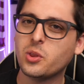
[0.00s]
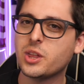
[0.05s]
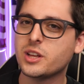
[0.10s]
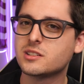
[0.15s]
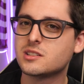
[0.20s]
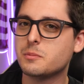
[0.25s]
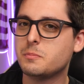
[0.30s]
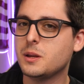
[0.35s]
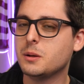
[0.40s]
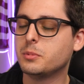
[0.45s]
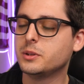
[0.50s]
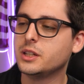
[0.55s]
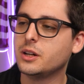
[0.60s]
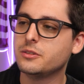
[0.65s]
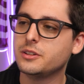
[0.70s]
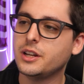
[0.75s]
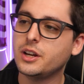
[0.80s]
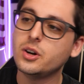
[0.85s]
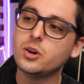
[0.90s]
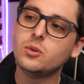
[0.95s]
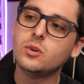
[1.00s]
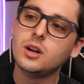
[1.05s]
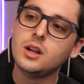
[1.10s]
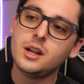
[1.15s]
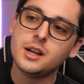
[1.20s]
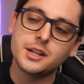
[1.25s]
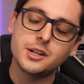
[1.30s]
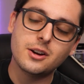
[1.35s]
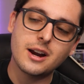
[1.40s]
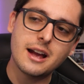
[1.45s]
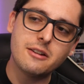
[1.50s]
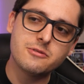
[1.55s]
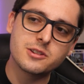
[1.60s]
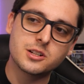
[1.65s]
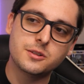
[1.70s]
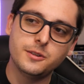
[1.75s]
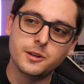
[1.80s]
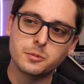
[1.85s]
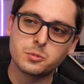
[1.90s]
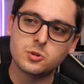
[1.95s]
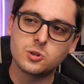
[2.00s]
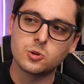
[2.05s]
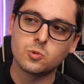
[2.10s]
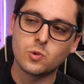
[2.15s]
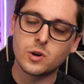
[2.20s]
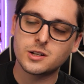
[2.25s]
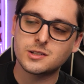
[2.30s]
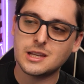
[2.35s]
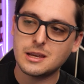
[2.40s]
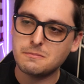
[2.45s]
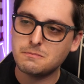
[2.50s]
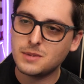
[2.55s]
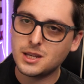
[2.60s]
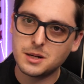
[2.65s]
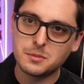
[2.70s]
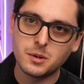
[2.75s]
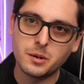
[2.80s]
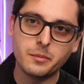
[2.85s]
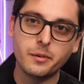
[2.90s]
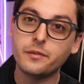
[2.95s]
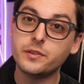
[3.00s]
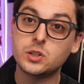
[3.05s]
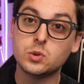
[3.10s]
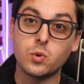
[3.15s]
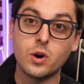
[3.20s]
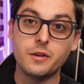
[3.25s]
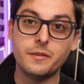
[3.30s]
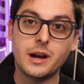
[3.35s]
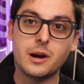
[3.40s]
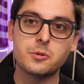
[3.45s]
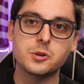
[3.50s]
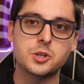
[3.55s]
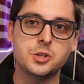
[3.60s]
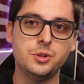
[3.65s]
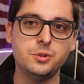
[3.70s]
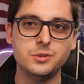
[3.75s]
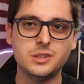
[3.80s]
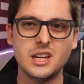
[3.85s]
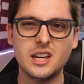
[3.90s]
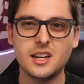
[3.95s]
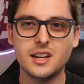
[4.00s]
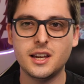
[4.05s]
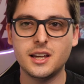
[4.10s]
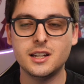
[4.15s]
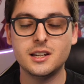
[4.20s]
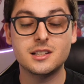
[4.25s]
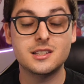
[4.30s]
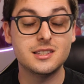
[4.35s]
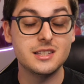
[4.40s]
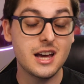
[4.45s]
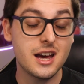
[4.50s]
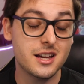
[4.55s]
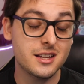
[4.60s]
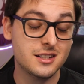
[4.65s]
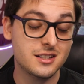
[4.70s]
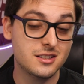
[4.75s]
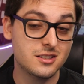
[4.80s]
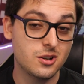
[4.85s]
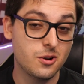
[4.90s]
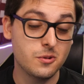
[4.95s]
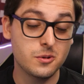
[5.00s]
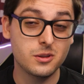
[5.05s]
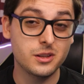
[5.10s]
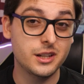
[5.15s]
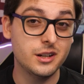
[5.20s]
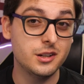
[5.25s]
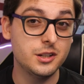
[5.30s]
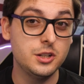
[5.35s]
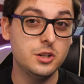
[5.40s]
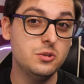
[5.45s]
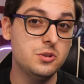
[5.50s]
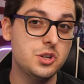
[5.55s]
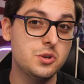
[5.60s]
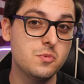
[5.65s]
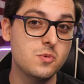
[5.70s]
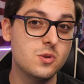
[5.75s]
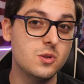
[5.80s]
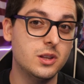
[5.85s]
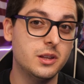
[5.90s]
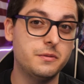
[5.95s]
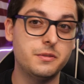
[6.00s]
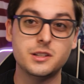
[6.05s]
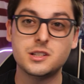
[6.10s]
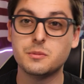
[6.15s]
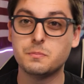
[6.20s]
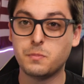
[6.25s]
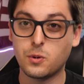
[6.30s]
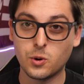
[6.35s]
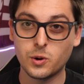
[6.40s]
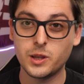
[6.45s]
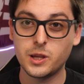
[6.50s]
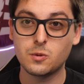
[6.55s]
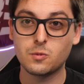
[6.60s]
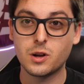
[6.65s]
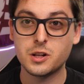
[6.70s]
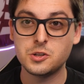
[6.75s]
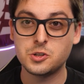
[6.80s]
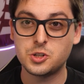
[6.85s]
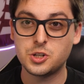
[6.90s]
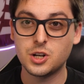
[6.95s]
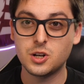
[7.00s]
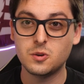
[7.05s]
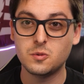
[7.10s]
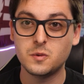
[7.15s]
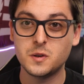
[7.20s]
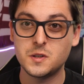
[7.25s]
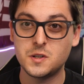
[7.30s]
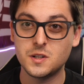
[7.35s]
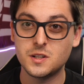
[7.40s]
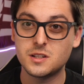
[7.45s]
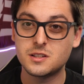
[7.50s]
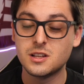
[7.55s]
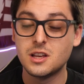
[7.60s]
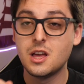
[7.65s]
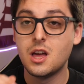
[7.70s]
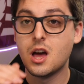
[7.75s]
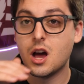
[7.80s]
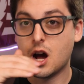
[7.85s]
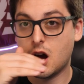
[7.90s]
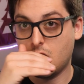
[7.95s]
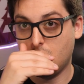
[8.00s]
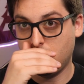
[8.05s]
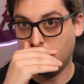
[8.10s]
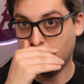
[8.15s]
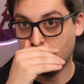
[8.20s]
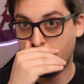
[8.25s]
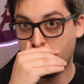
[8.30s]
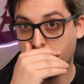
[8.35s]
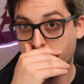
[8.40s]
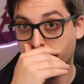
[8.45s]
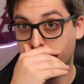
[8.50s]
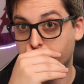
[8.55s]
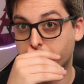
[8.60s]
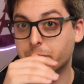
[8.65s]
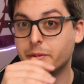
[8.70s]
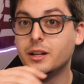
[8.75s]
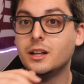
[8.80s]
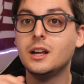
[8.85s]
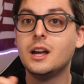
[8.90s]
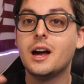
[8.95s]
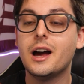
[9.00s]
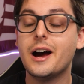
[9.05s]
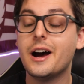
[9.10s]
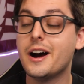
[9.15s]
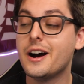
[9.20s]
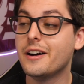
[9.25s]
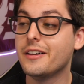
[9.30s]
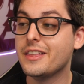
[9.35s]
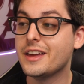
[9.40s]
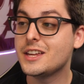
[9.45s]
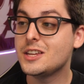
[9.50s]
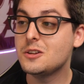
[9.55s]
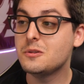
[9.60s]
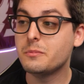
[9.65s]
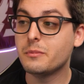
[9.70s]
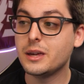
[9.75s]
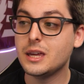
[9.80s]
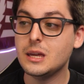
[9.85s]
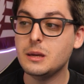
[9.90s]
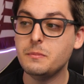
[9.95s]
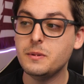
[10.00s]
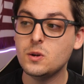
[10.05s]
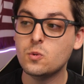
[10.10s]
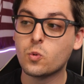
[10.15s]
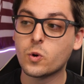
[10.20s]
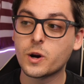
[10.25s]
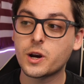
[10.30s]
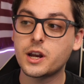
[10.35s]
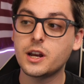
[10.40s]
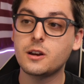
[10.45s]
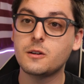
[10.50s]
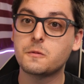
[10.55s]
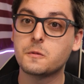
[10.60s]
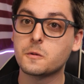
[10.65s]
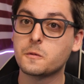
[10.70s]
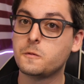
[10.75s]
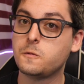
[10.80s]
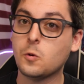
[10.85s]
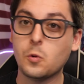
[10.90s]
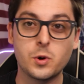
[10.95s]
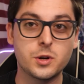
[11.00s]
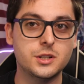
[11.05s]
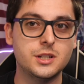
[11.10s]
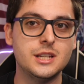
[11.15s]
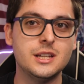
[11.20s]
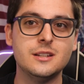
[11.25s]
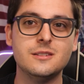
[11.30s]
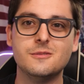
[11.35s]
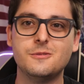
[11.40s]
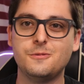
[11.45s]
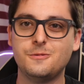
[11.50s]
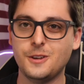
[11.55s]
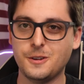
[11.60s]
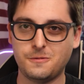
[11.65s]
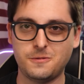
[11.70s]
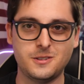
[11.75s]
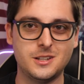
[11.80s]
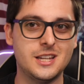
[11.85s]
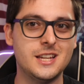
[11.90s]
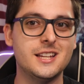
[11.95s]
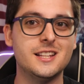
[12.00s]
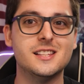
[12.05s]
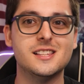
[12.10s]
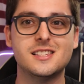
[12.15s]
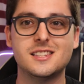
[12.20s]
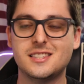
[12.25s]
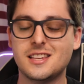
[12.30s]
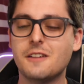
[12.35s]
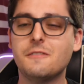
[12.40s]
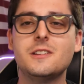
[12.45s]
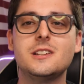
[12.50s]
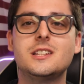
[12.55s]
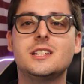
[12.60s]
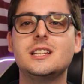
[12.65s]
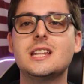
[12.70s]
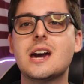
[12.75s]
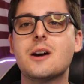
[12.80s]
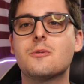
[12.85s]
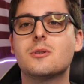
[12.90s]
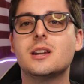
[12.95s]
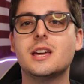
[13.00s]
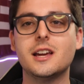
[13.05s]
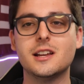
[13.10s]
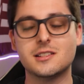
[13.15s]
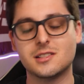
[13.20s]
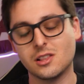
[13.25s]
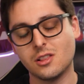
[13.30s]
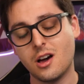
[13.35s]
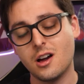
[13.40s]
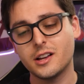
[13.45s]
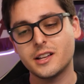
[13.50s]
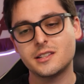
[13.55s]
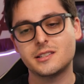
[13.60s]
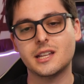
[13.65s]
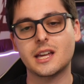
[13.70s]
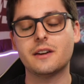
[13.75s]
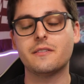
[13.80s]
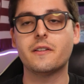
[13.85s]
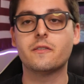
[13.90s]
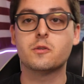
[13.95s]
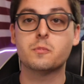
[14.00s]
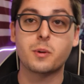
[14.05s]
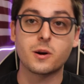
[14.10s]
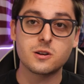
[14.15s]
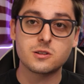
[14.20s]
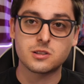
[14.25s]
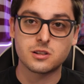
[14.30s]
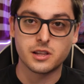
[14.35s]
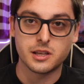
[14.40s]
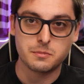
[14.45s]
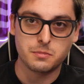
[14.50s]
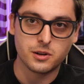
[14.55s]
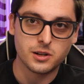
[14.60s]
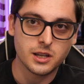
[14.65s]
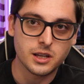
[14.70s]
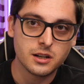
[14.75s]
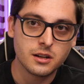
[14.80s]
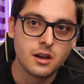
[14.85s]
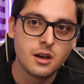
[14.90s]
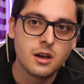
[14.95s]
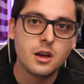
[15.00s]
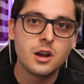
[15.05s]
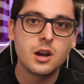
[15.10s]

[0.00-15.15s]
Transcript: things that people don't know. Your average film crew works a minimum of a 12-hour shoot day, and it's not totally unusual if it's a poorly run show, which is a lot of them, that you may be working for 14, 15, 17-hour days. The longest day I've ever personally put in